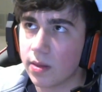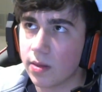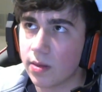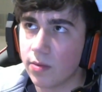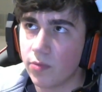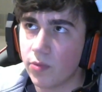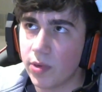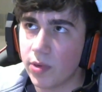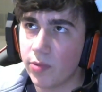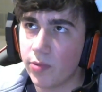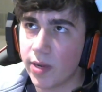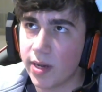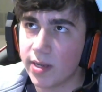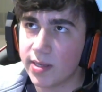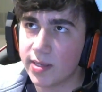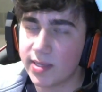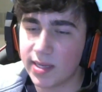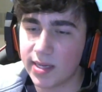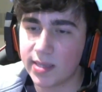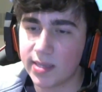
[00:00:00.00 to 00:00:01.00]
we were
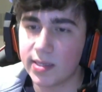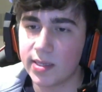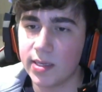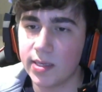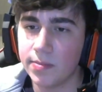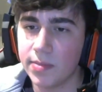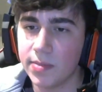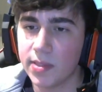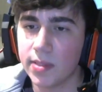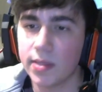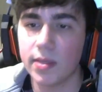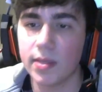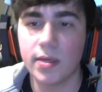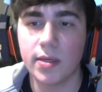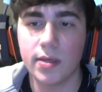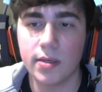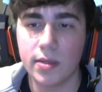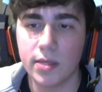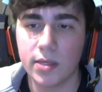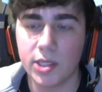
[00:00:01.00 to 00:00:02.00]
six teams
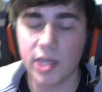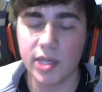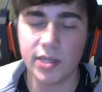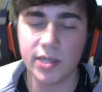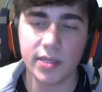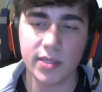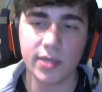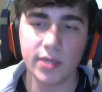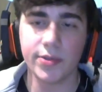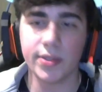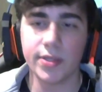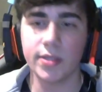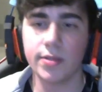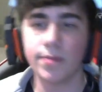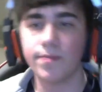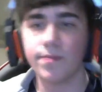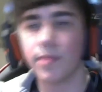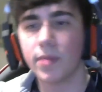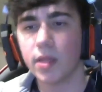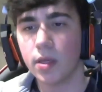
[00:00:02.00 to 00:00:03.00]
in the Challenger Series.
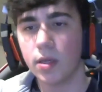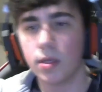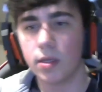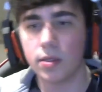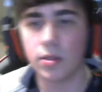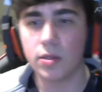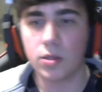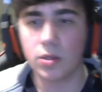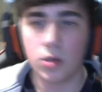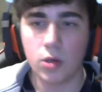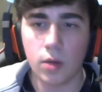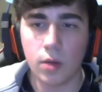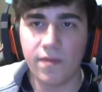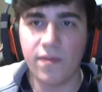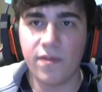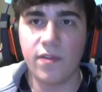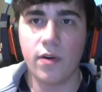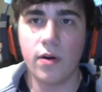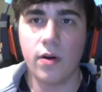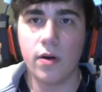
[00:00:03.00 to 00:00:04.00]
The top
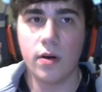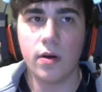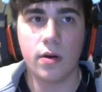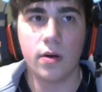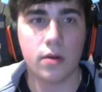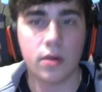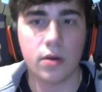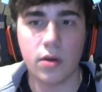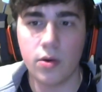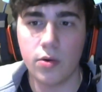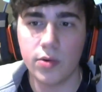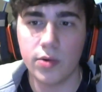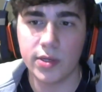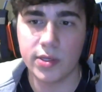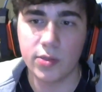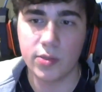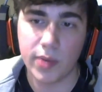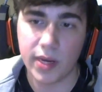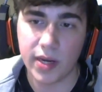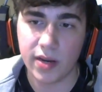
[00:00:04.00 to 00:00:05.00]
four go
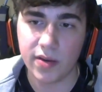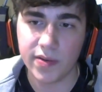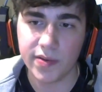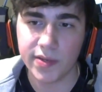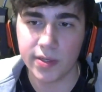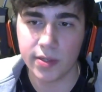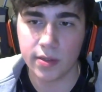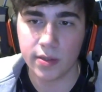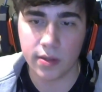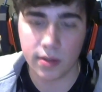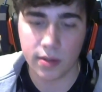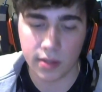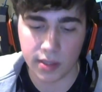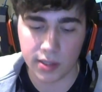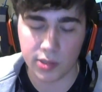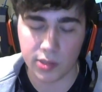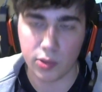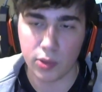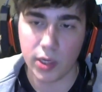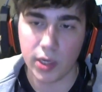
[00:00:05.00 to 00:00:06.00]
into playoffs,
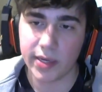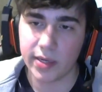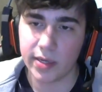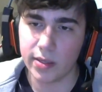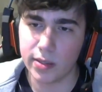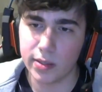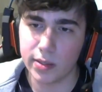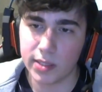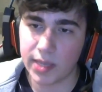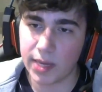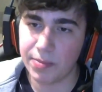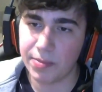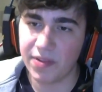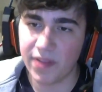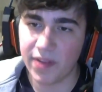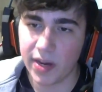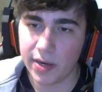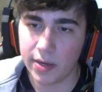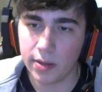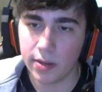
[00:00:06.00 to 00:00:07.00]
into like a semi
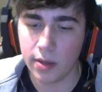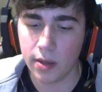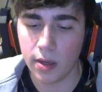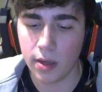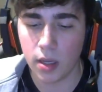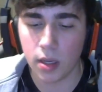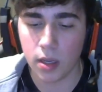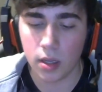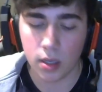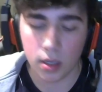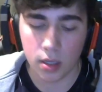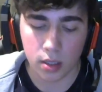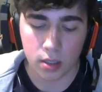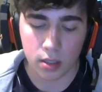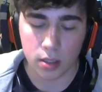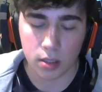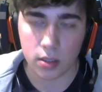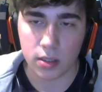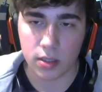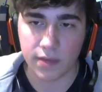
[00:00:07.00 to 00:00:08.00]
final
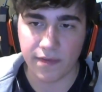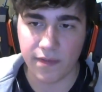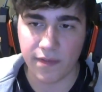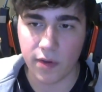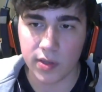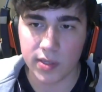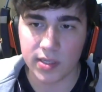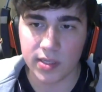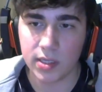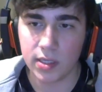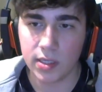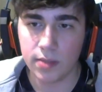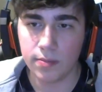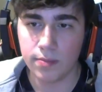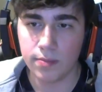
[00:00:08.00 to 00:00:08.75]
the first team